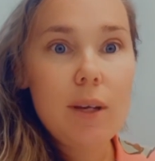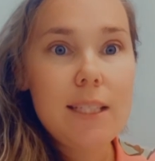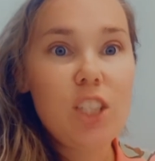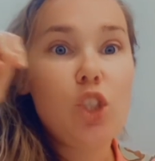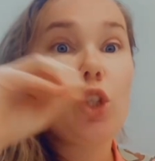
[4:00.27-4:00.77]

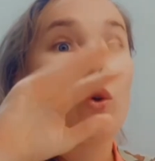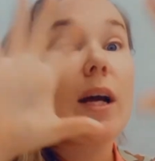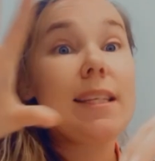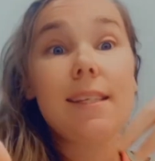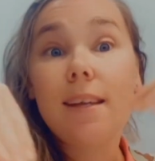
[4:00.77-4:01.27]
digital
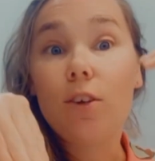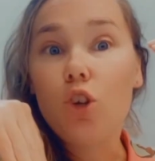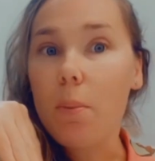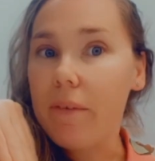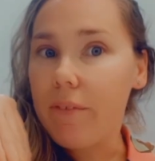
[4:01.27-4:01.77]
and stay on
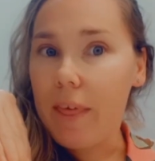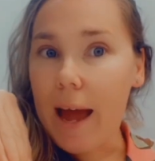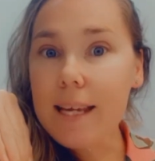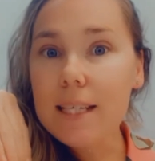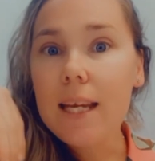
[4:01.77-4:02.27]
top of
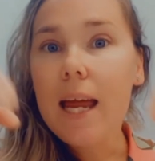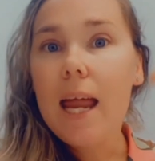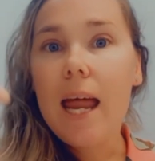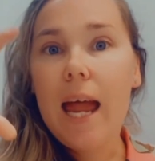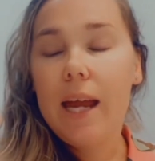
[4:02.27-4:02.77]
that,
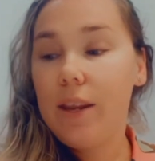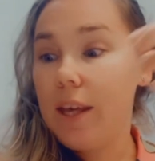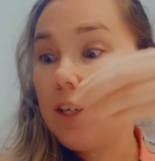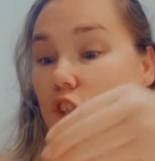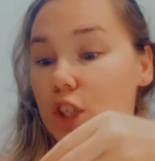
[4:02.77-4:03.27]
and
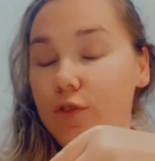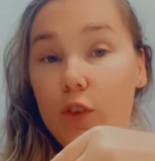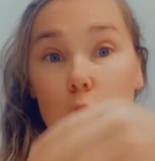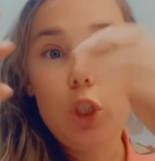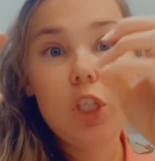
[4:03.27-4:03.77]
then just
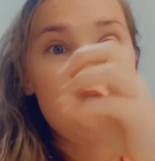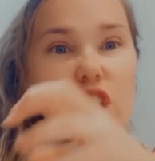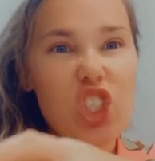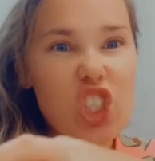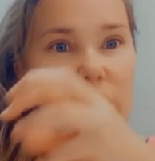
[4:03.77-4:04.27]
focus
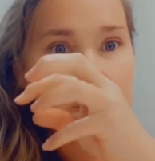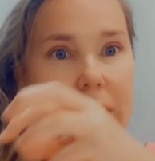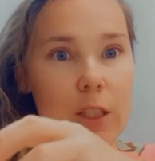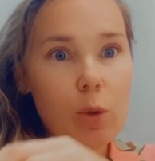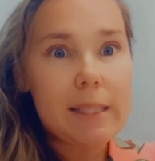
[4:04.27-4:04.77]
on
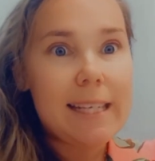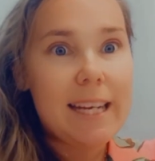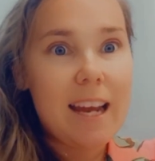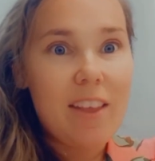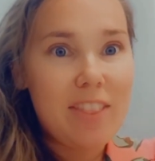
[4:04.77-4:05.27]
chipping
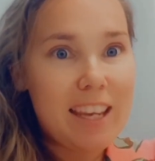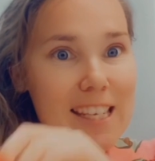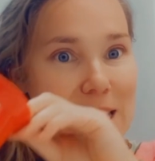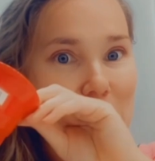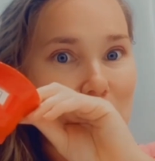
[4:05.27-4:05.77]
away at
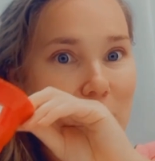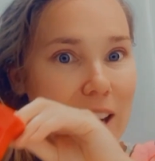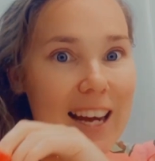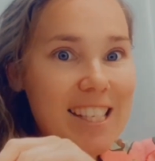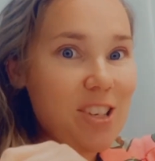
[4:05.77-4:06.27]
these little
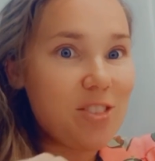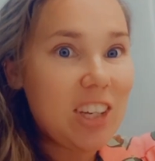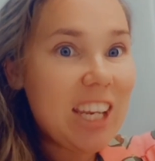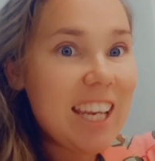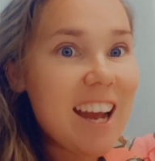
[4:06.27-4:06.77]
guys over
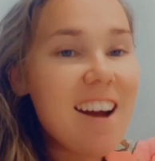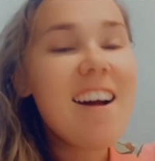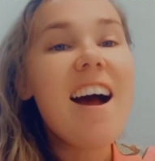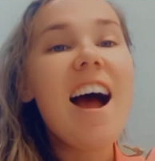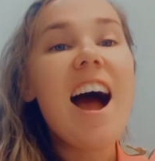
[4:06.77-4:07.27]
here,
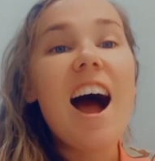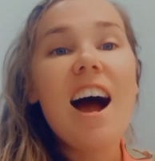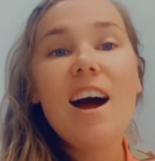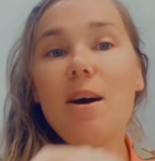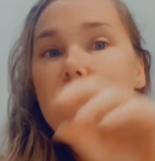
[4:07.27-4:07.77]

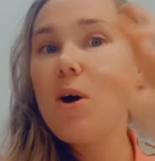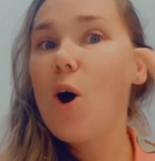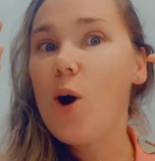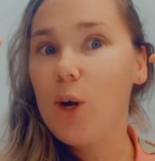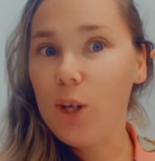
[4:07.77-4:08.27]

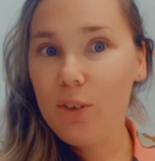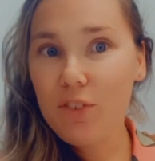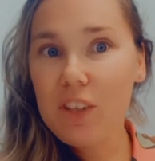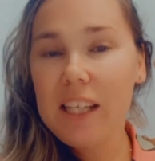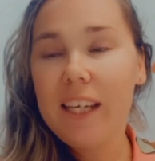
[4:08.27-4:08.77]

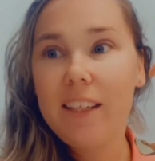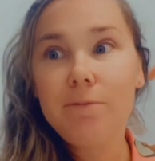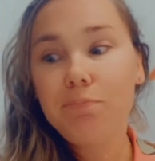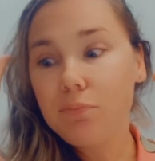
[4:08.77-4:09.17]
hopefully